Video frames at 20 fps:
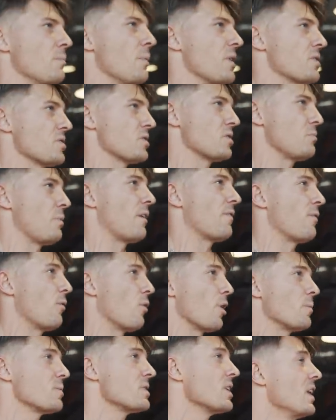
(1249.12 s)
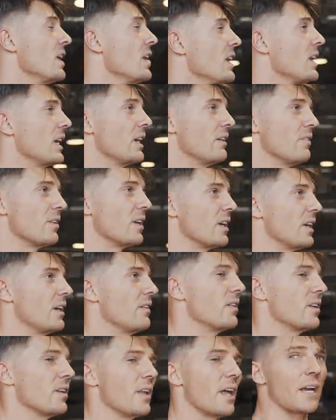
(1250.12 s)
the muscles yeah. in my forearms, even
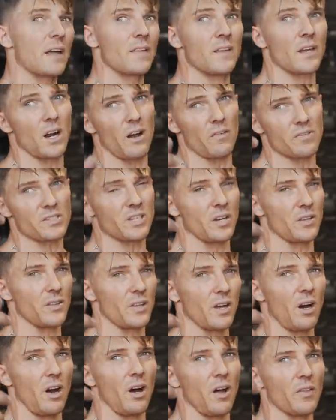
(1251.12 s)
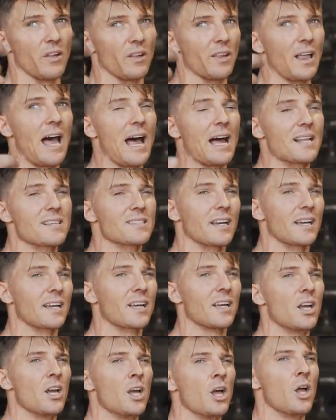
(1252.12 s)
even like, and then obviously on the, on the lats, like
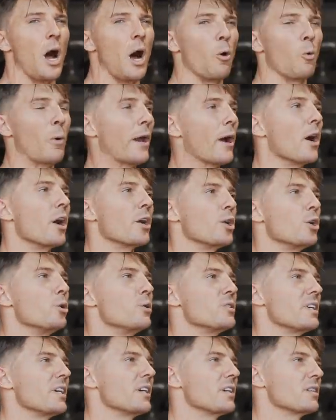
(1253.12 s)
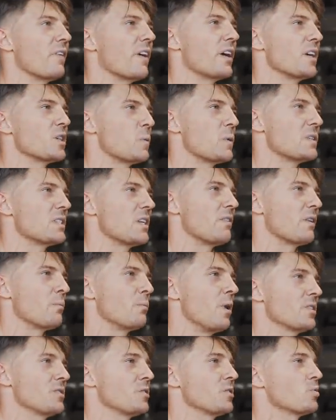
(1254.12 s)
we are using very specific
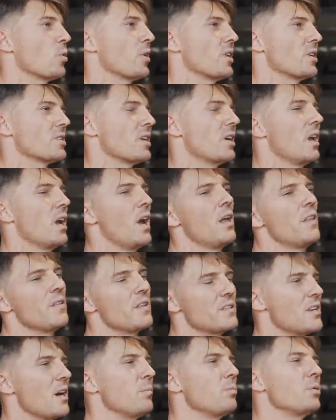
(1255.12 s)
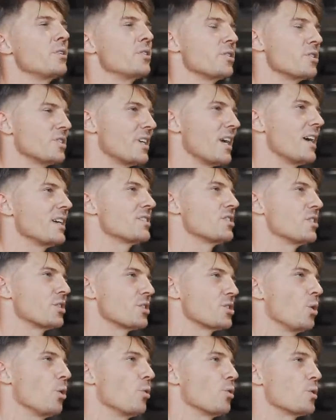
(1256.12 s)
muscles. Whereas the double unders, yes, your
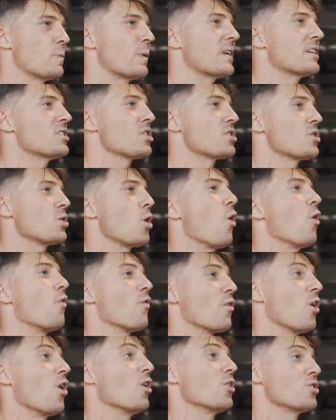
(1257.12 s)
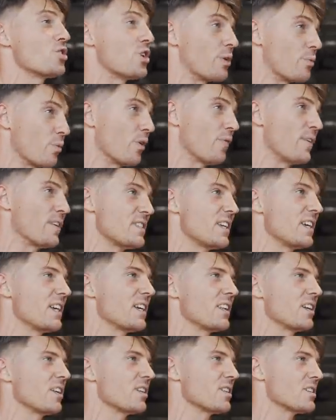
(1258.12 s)
shoulders, but it's just yeah. an overall general
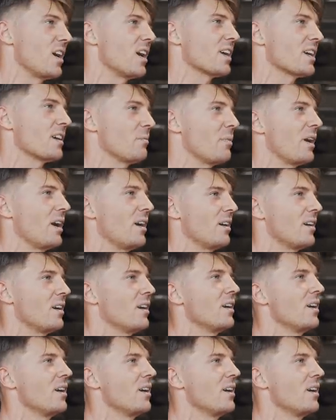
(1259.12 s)
fatigue that you're talking about. That's